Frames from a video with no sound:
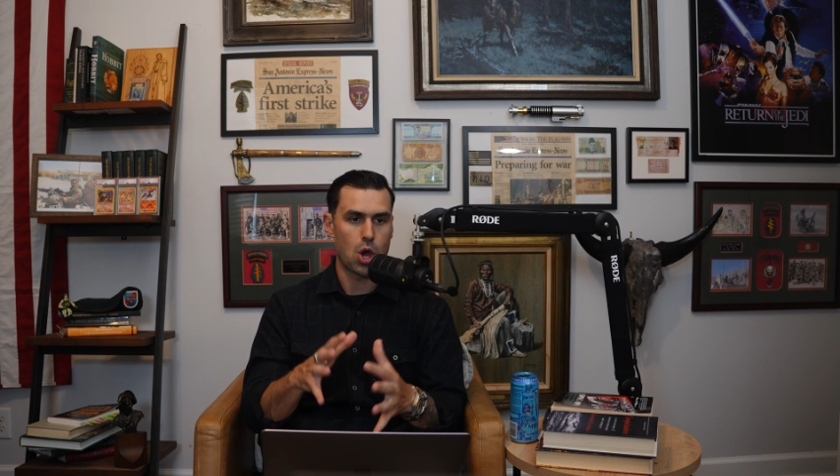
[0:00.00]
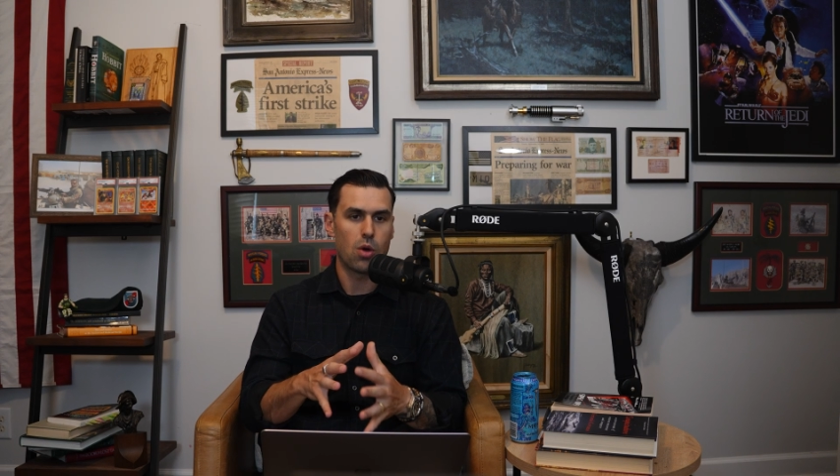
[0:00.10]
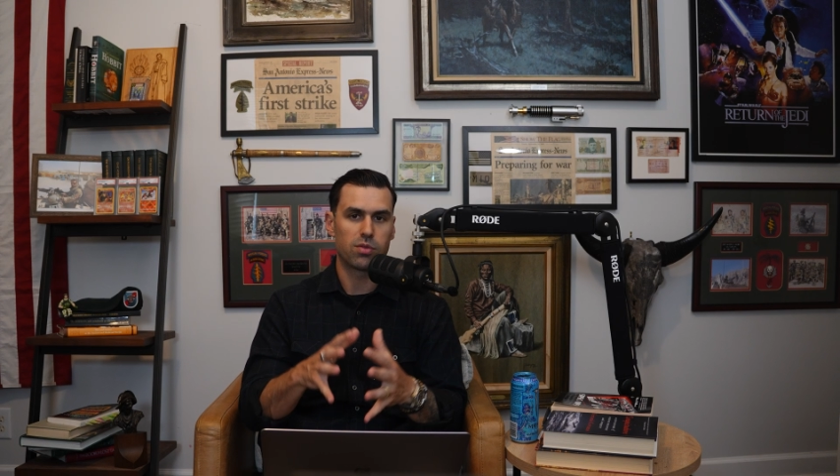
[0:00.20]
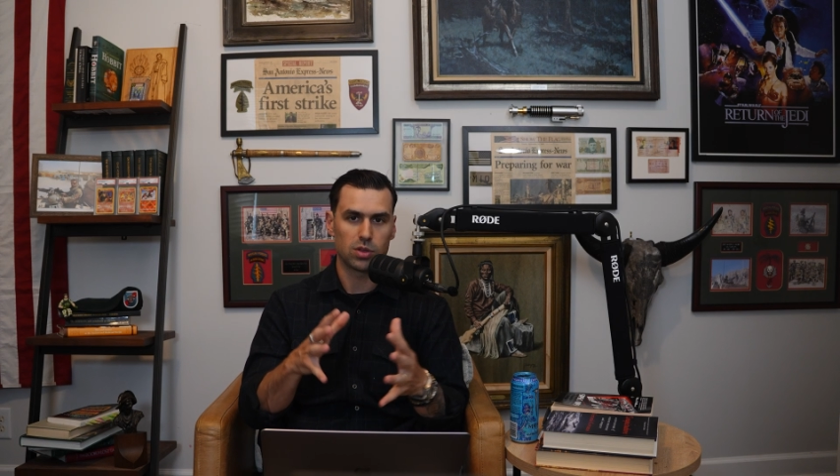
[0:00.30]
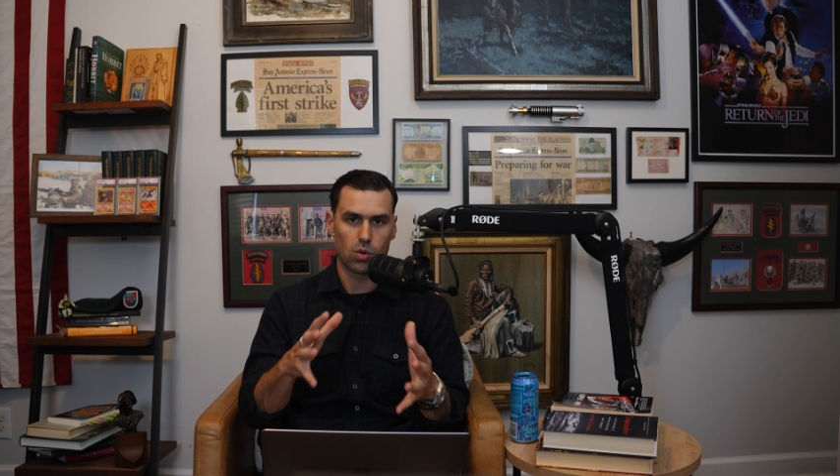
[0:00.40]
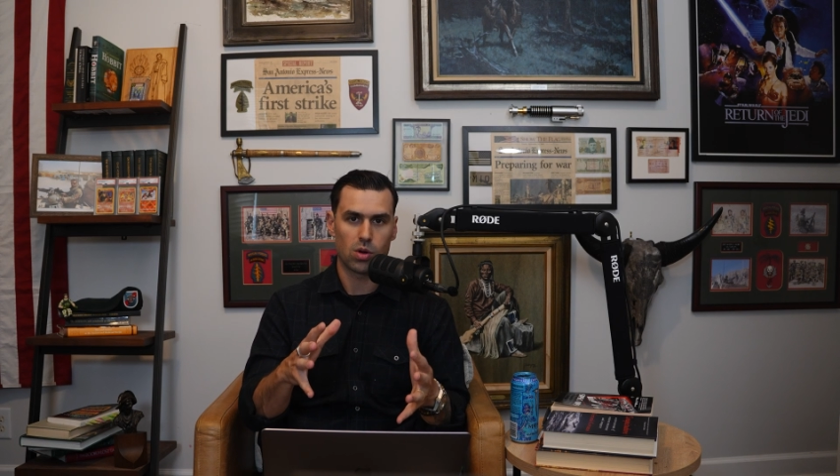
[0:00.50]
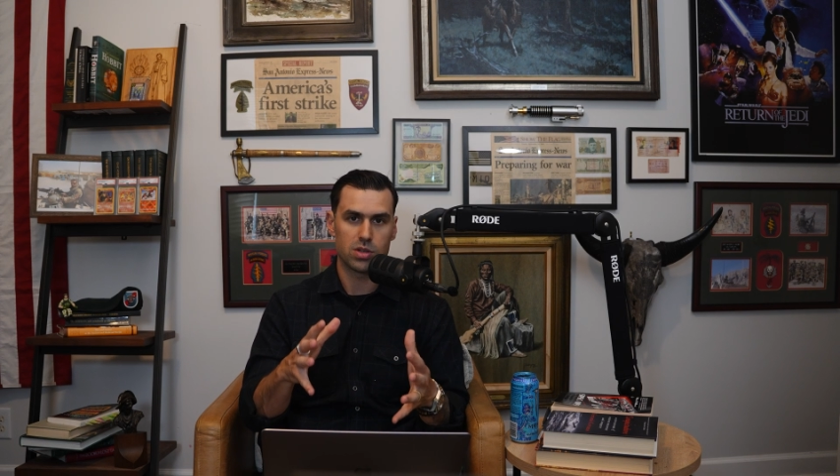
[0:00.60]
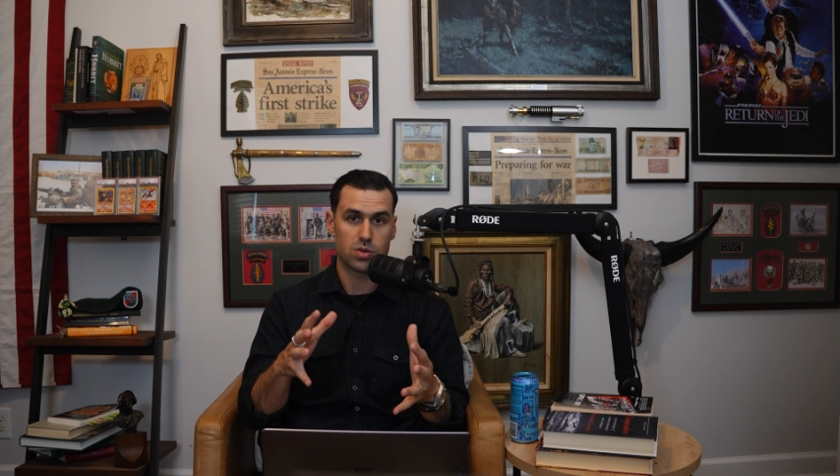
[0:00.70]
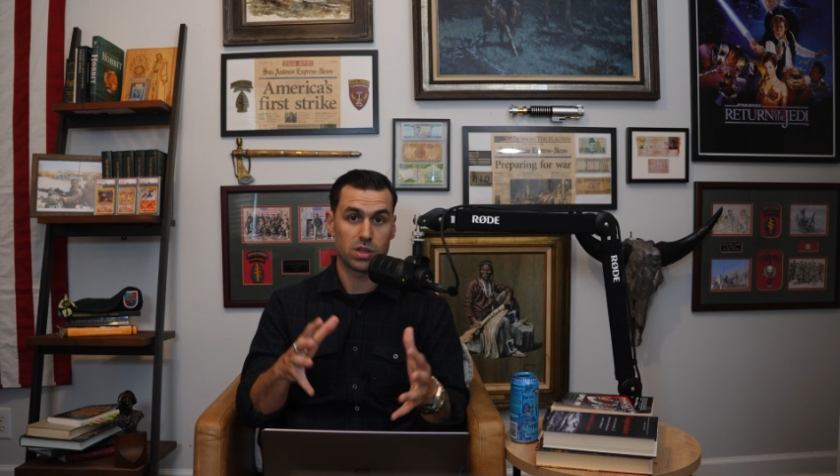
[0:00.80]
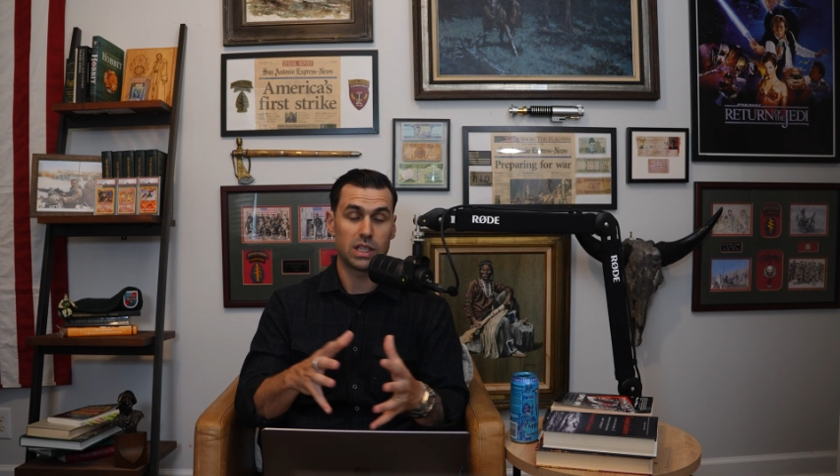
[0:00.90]

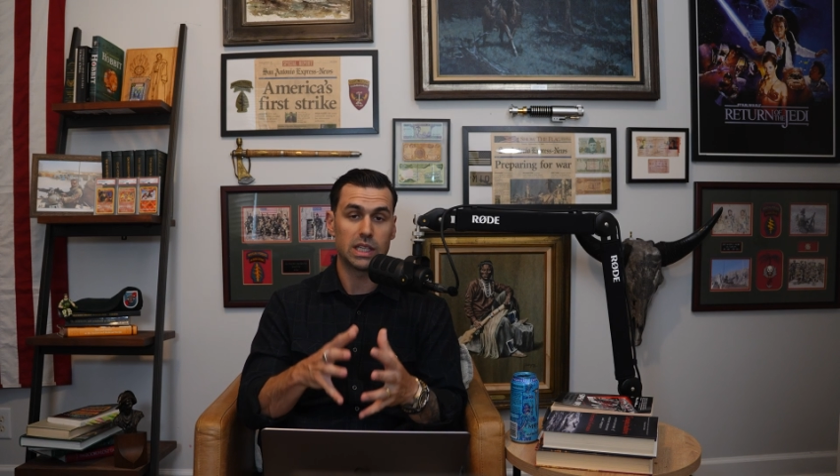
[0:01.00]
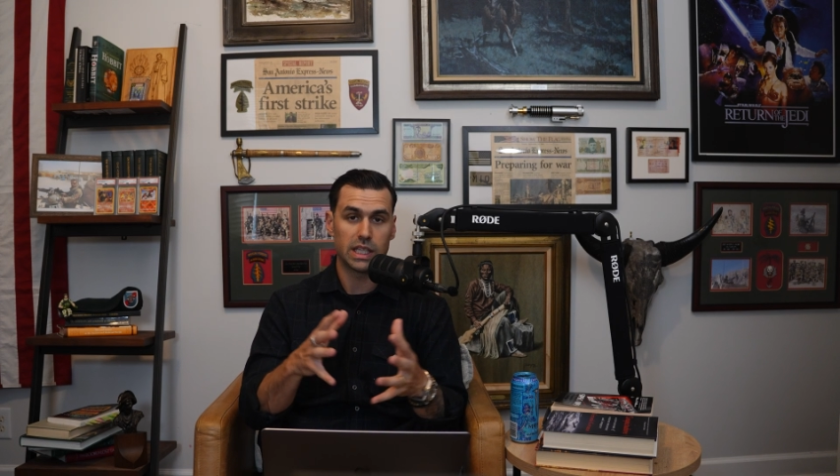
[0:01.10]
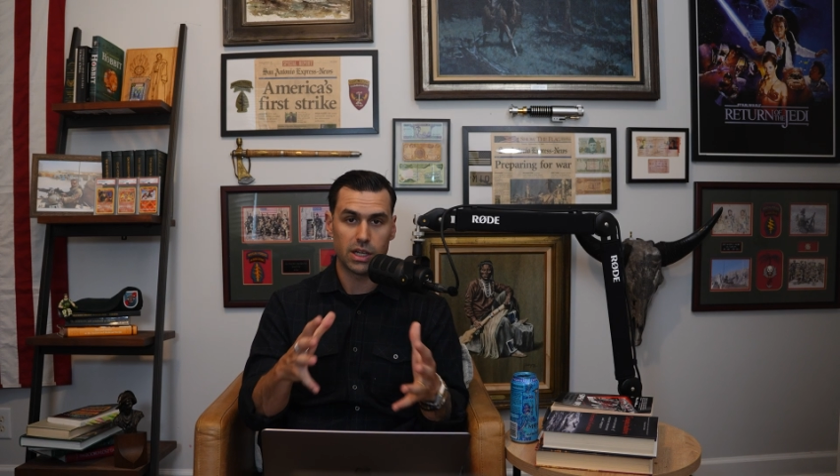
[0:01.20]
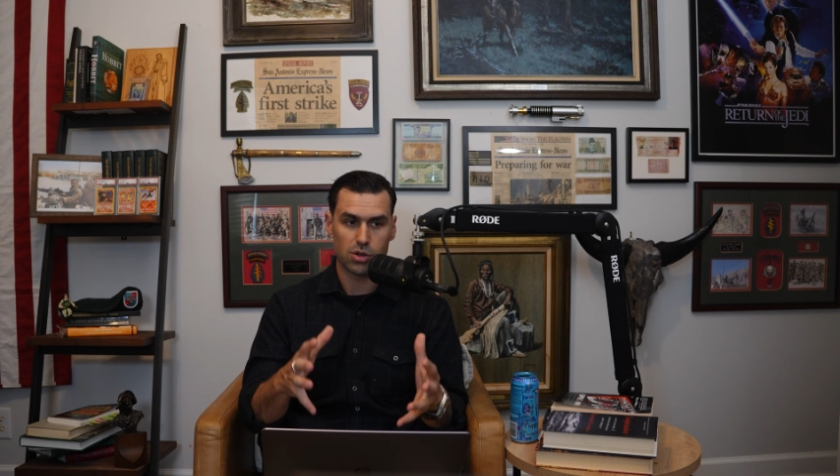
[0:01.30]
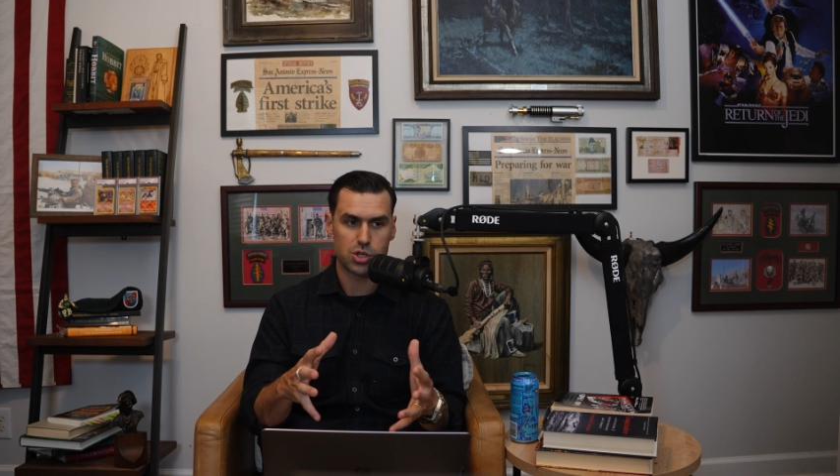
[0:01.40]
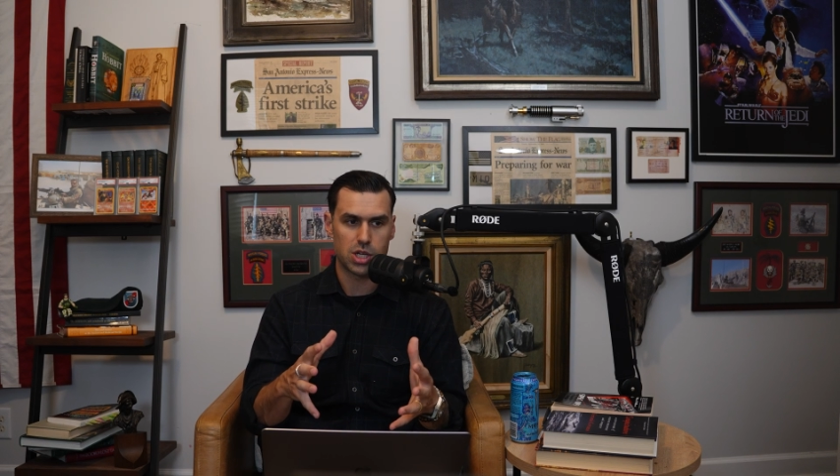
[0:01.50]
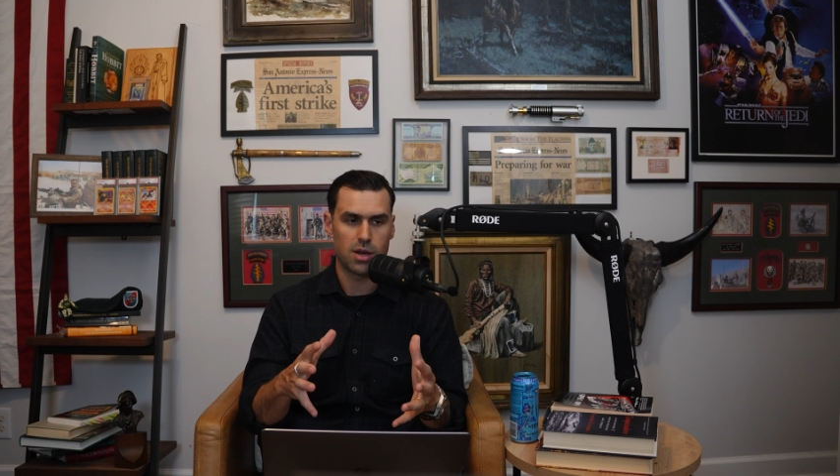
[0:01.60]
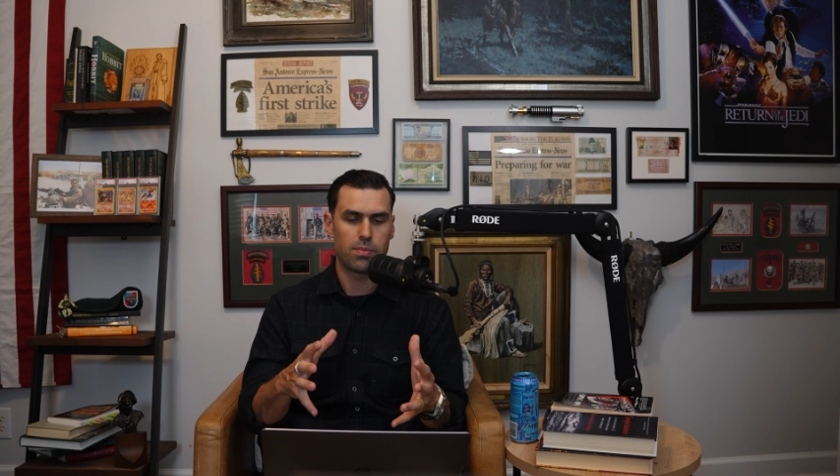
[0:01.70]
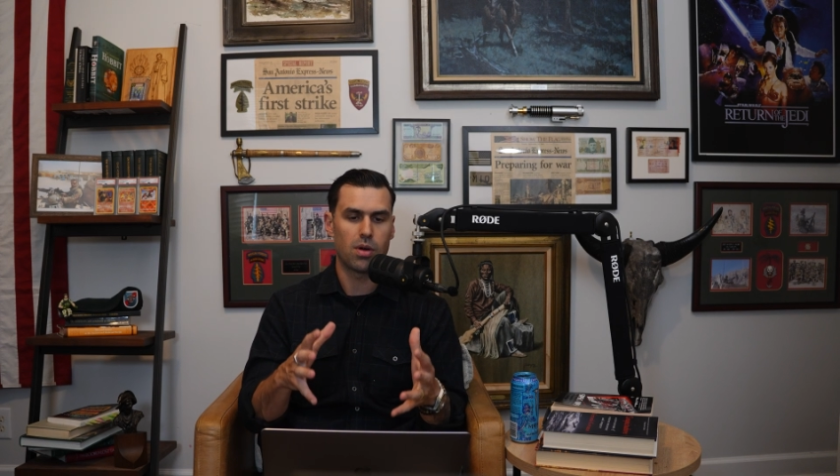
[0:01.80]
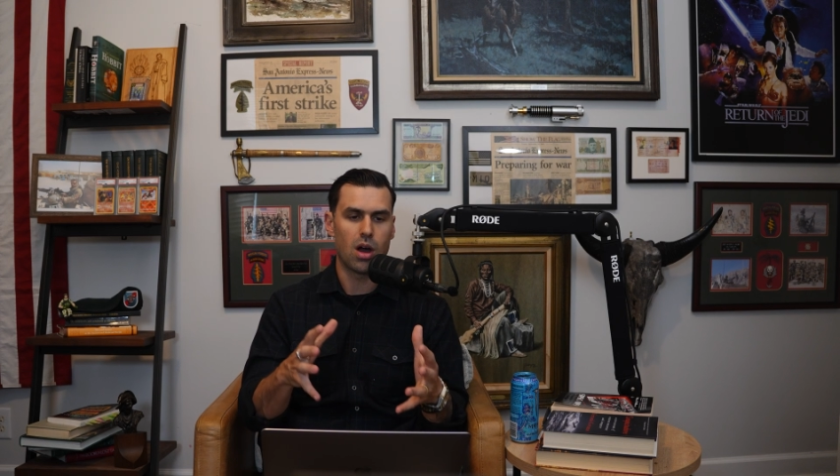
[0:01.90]
overlords or the
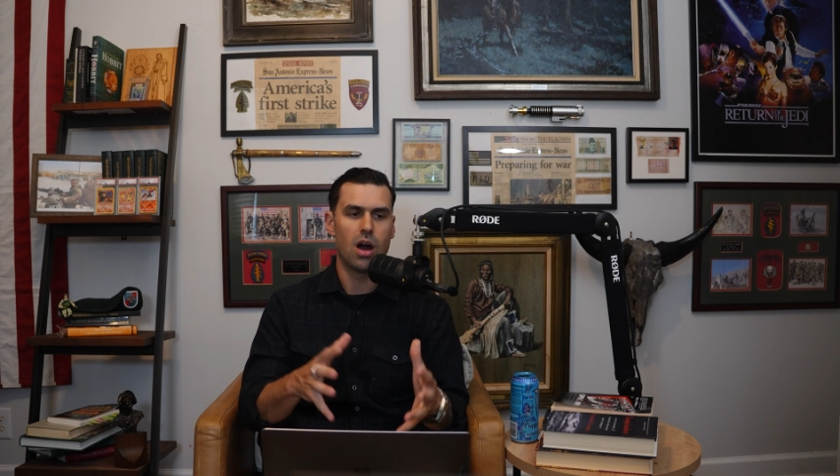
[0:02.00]
leadership